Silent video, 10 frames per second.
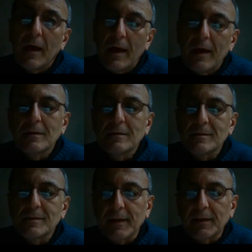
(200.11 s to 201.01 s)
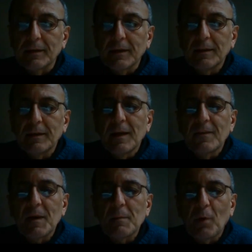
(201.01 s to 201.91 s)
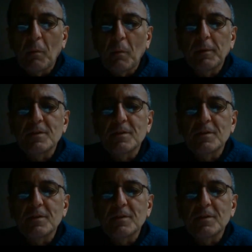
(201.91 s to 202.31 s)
And secondly, they probably